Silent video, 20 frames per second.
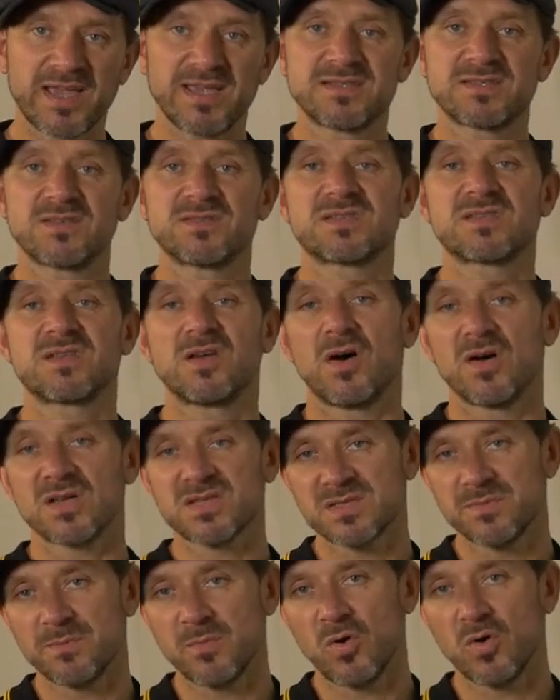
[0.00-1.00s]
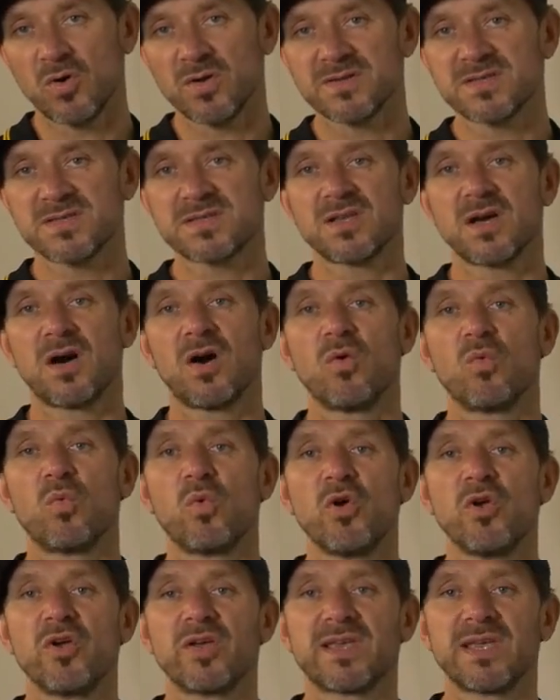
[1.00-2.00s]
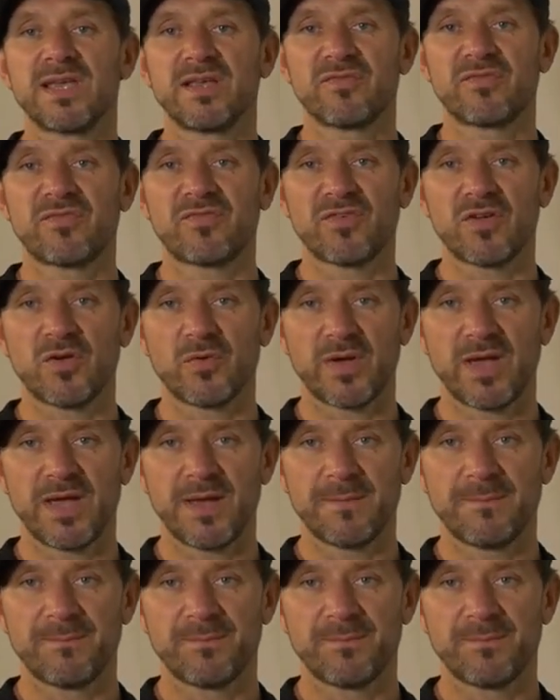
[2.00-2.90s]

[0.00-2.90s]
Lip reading: so start small and start working through it.